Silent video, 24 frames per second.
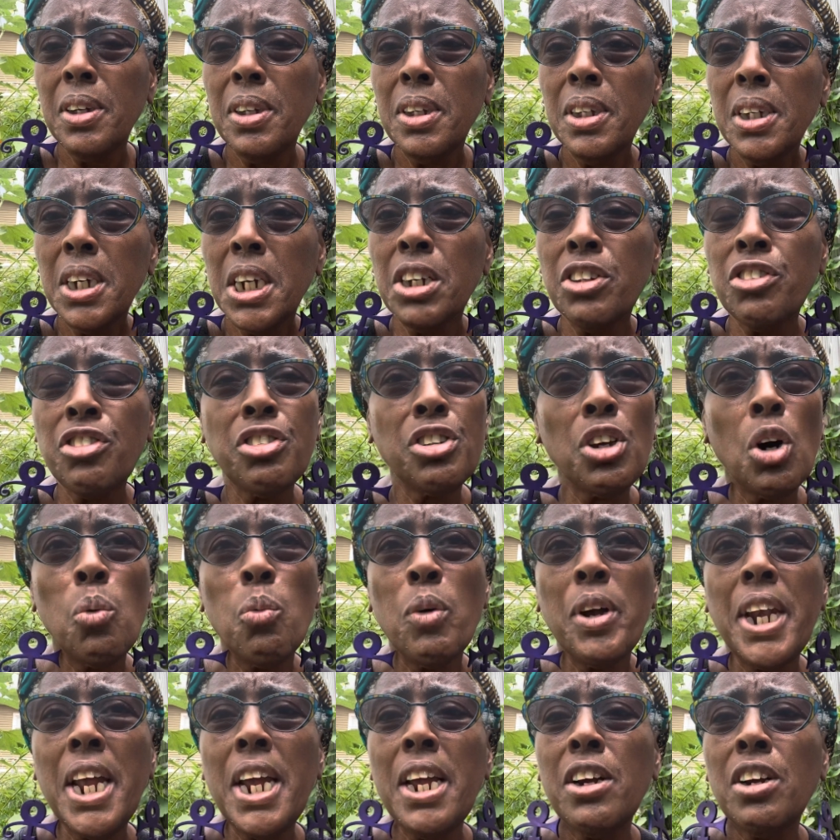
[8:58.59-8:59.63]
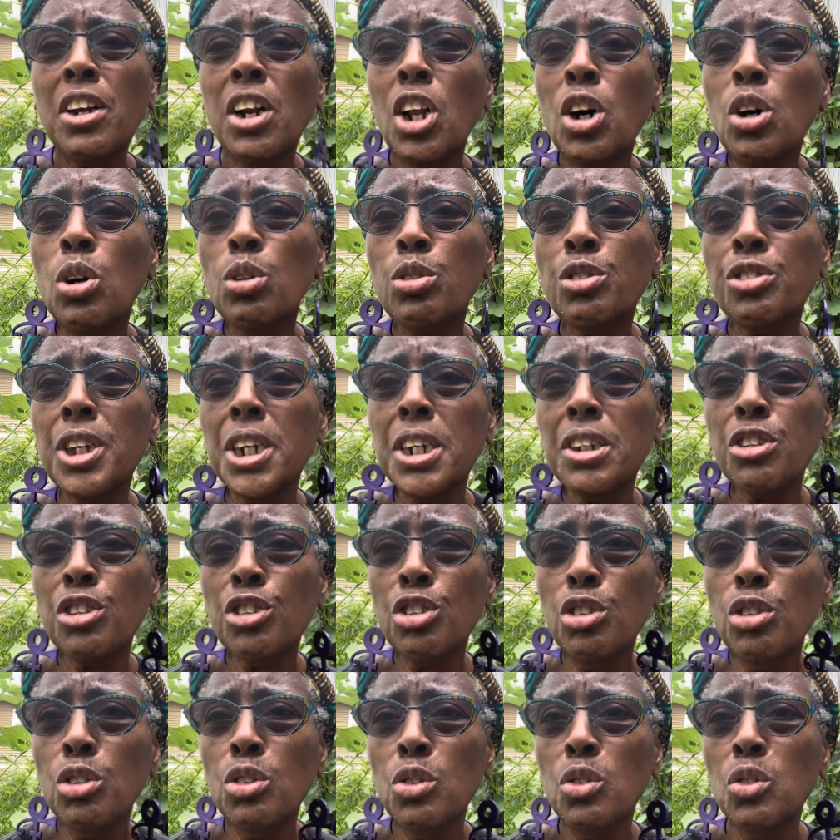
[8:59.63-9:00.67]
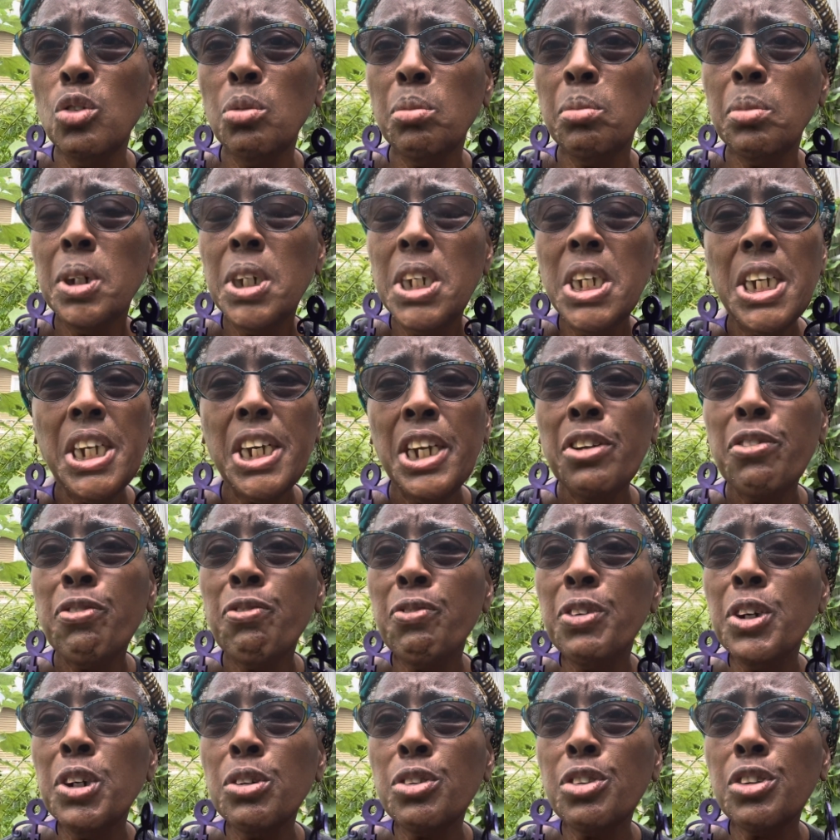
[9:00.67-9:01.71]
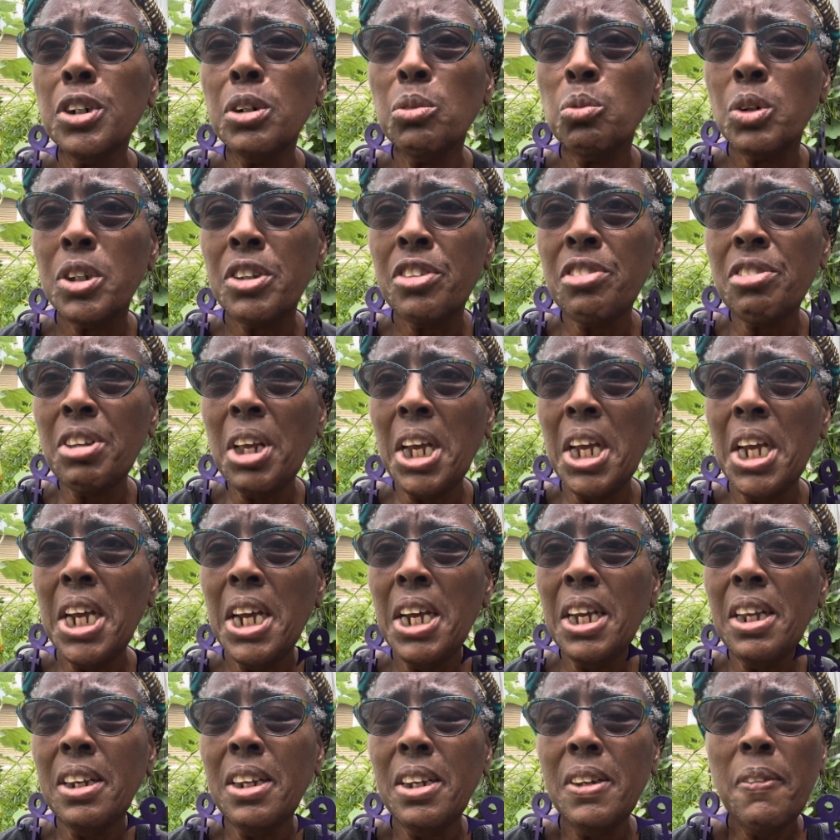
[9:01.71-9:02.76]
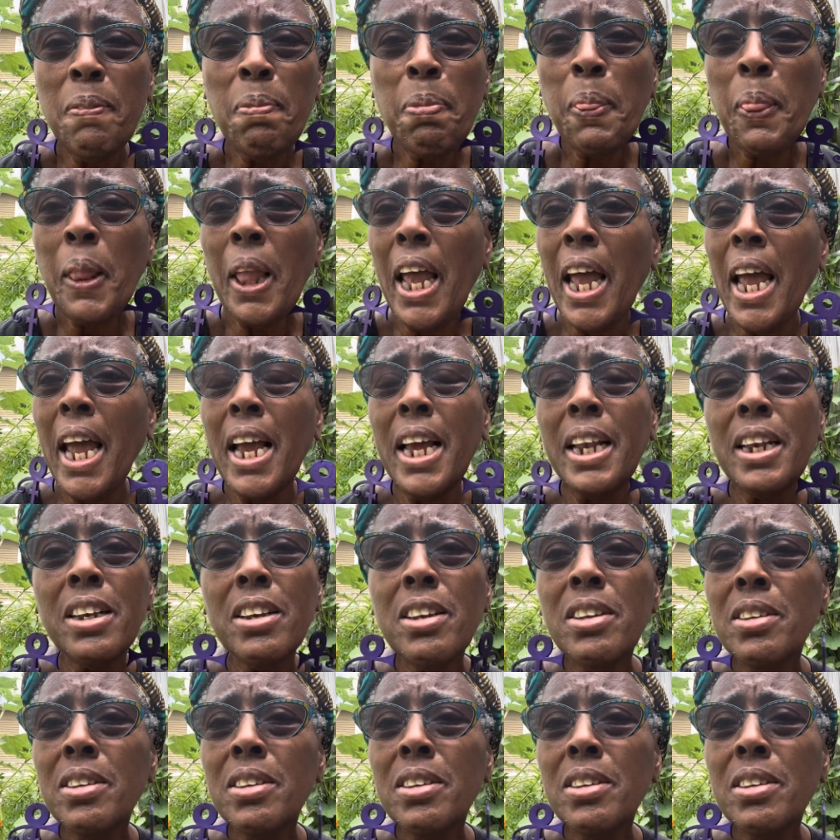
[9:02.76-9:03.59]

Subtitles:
And so when they closed that tomb, it filled up with sand and